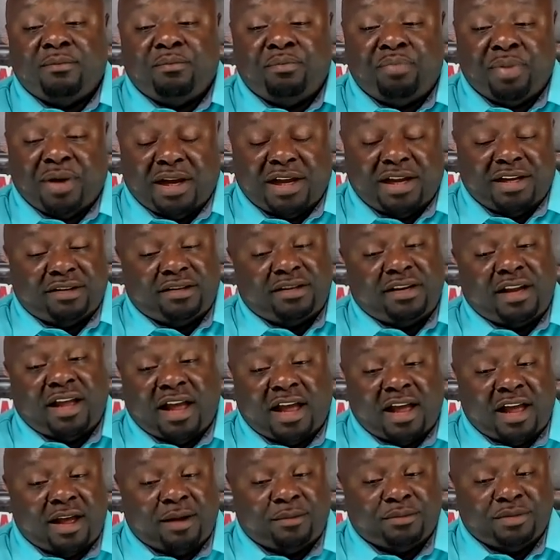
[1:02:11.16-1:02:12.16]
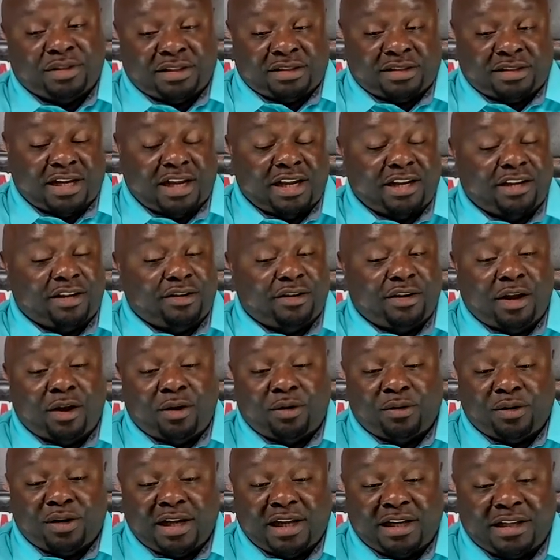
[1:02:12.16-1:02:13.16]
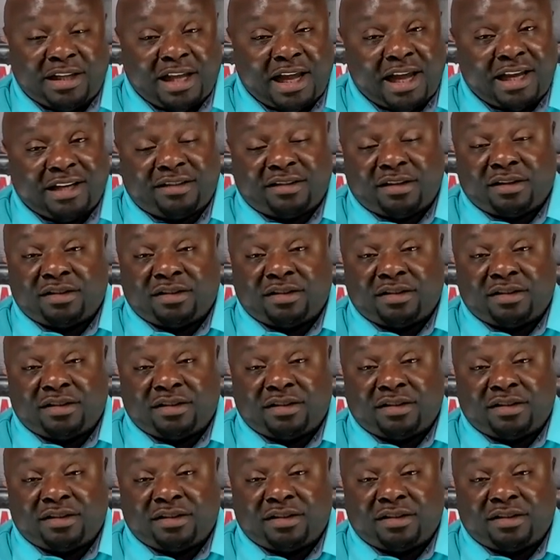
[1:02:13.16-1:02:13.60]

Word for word: but I'm just letting you know that that's